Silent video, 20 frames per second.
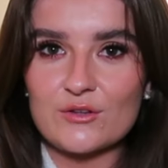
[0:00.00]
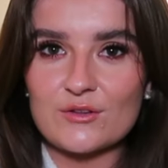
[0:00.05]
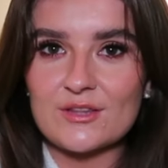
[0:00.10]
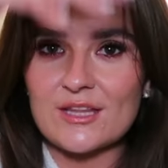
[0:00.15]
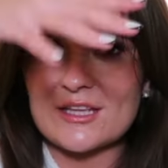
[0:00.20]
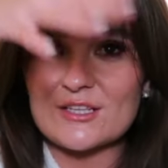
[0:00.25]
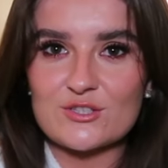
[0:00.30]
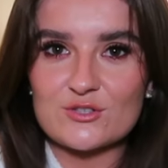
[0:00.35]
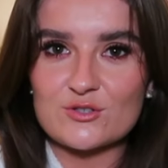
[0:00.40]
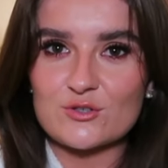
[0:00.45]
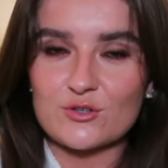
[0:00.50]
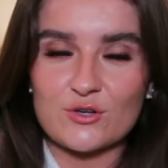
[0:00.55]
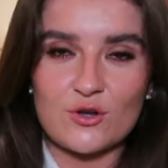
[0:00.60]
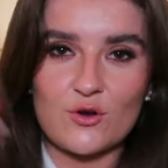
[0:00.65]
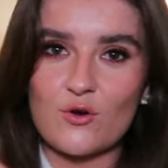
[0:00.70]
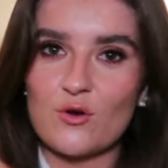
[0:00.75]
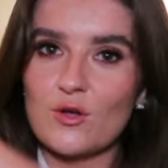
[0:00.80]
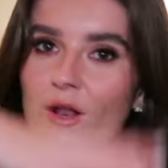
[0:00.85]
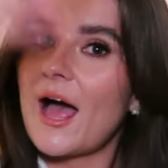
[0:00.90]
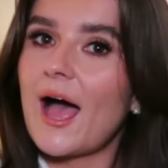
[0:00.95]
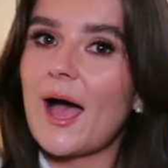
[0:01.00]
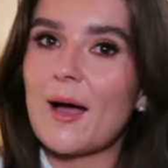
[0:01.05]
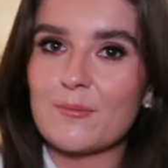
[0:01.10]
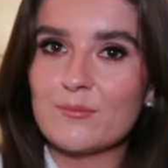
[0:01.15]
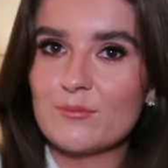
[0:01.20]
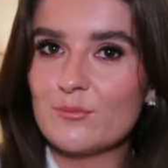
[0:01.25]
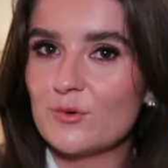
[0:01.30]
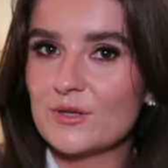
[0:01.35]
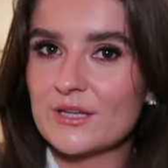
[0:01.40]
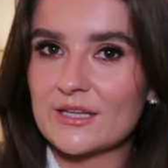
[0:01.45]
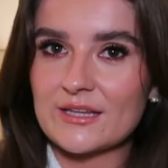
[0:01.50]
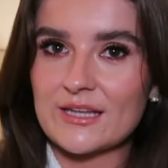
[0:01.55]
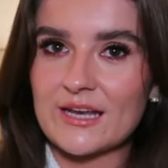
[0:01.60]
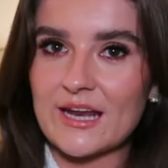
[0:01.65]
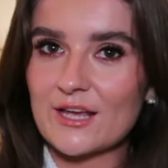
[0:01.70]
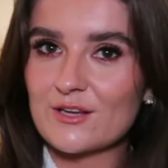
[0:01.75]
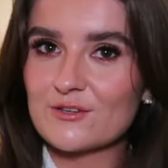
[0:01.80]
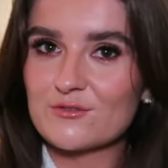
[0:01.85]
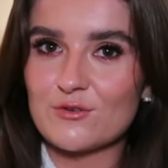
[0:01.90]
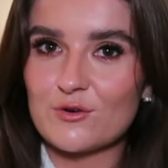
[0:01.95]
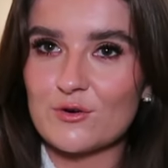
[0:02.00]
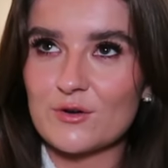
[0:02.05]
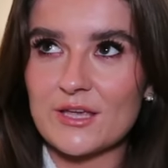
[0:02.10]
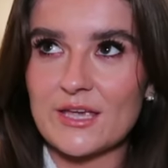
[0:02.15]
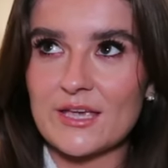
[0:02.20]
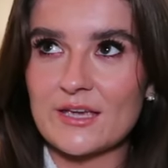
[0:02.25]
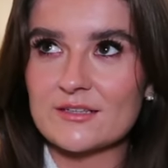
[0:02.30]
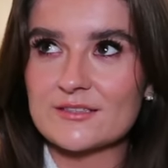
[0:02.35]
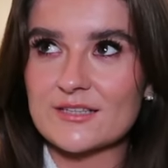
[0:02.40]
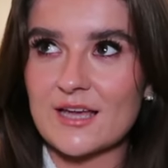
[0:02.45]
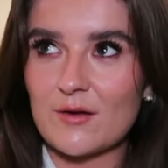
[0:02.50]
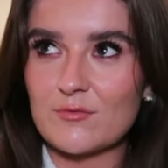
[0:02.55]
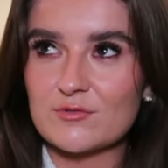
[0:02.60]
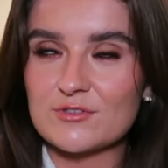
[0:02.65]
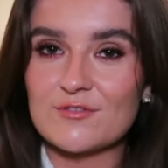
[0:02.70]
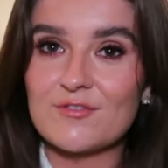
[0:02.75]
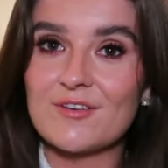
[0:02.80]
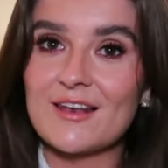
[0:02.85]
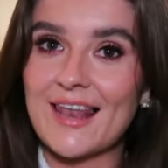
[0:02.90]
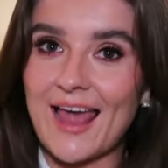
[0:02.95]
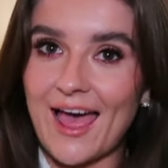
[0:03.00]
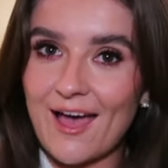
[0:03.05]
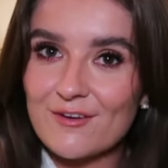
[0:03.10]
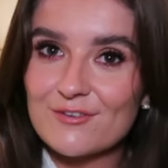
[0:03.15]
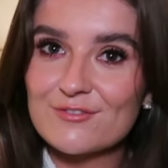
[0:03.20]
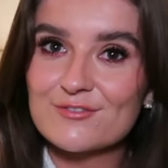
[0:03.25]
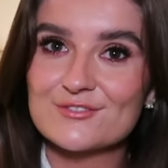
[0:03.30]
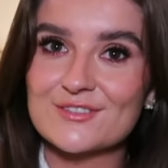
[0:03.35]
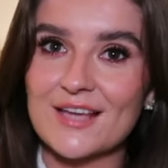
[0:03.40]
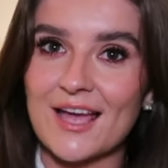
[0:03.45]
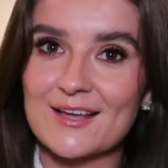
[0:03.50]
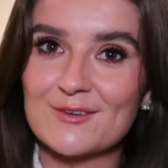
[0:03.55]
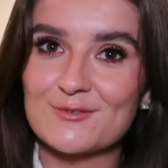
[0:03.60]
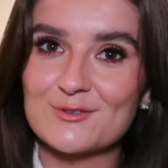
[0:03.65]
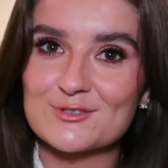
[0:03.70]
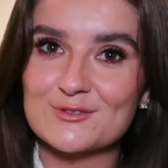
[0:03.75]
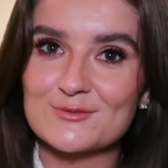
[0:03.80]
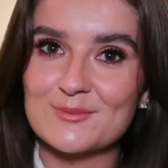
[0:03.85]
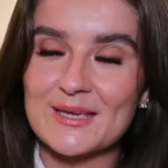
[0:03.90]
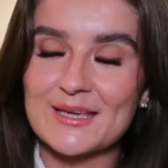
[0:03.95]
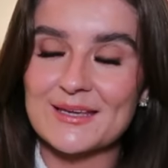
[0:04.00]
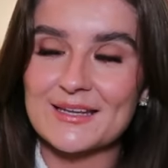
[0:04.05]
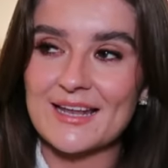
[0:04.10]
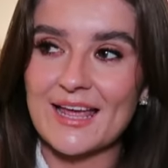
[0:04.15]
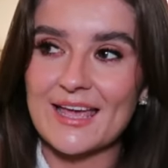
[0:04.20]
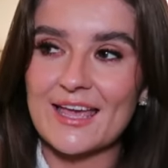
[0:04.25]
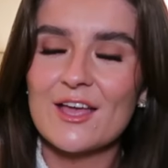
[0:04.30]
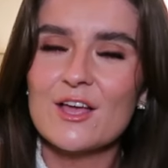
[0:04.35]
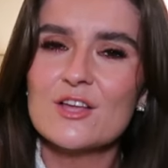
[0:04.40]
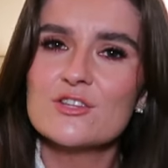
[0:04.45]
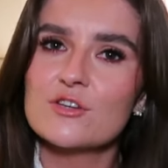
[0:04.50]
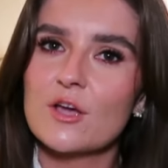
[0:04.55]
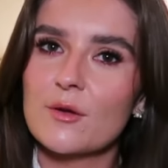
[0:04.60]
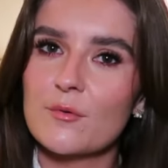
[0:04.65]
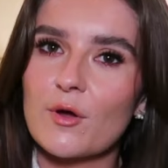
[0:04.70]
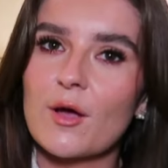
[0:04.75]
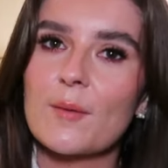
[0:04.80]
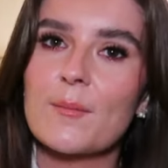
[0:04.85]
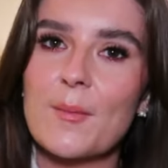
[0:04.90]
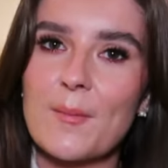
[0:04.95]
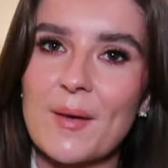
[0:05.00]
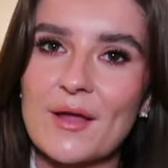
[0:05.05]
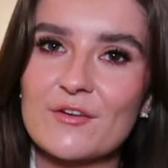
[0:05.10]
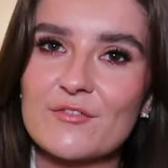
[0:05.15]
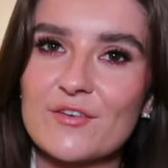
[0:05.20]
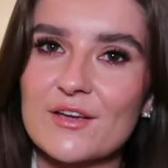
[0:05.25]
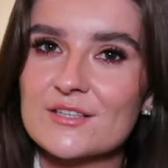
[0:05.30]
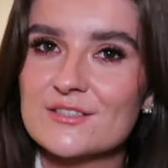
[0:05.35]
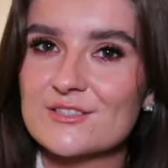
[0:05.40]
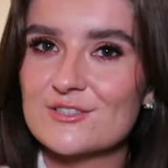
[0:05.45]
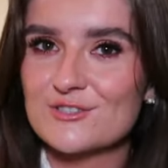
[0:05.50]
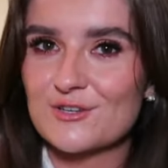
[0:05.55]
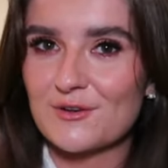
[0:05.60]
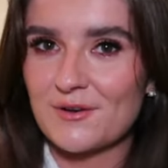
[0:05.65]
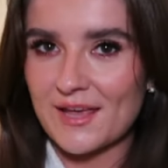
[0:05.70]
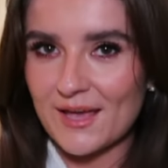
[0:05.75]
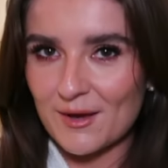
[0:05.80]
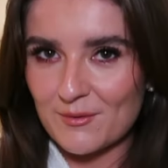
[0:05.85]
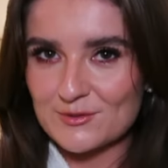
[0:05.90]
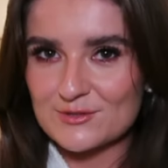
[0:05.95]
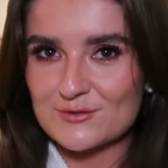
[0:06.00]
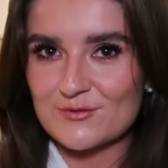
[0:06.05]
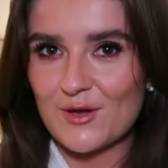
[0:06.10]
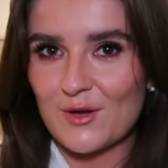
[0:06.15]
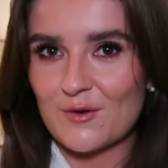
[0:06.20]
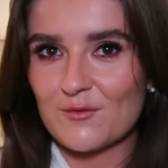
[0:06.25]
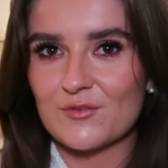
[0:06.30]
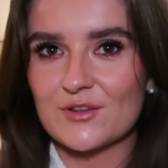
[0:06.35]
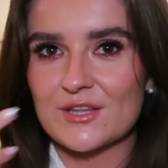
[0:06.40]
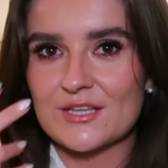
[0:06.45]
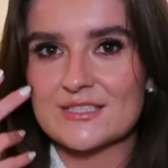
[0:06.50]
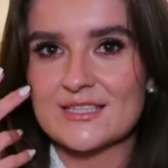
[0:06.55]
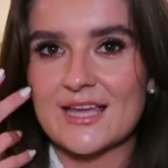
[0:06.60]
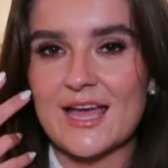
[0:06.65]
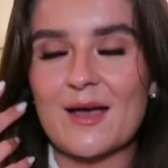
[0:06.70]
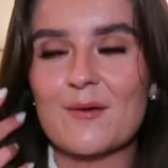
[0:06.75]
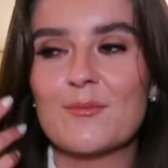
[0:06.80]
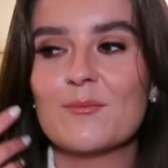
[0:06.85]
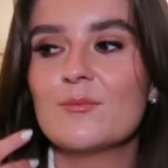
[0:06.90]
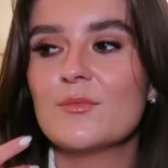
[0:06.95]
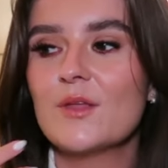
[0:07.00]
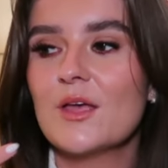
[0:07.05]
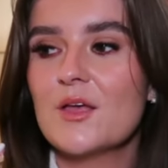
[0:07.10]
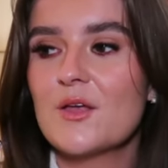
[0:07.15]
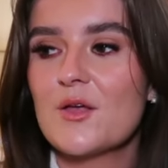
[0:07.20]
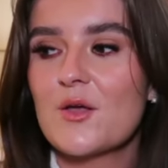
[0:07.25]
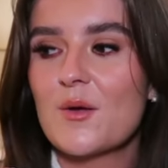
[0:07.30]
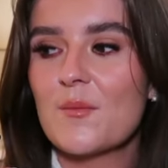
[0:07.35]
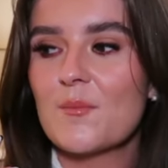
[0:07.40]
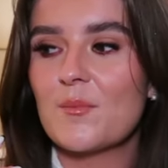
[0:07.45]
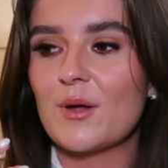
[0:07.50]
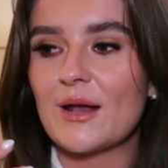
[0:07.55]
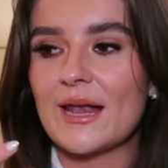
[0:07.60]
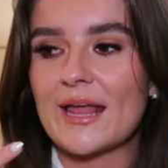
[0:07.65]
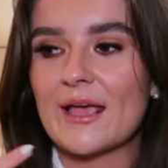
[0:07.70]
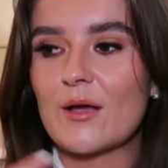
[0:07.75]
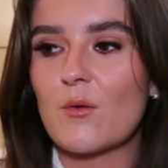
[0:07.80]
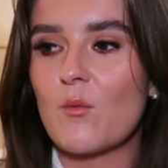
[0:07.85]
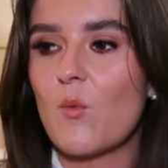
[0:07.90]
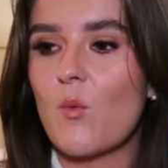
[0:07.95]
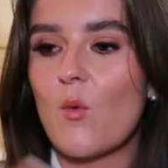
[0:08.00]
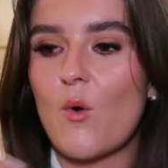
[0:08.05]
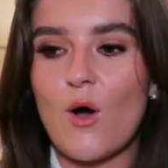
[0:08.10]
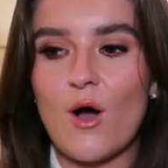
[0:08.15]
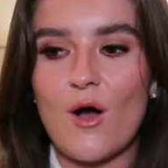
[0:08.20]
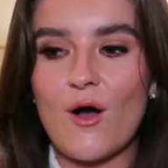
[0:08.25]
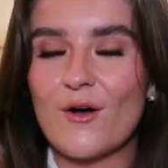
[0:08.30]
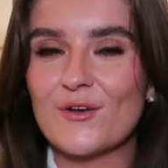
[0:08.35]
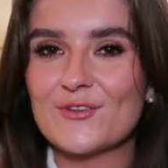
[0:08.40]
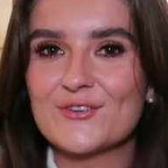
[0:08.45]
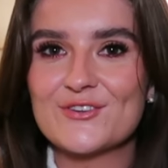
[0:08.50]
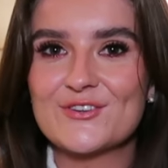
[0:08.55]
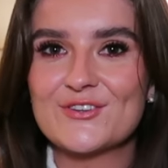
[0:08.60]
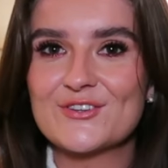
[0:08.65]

this is going to all happen within the next 4 years, I would have laughed. I would have been like, don't get me wrong, I'm a manifestor, so like I would have hoped for this to happen. But like, what?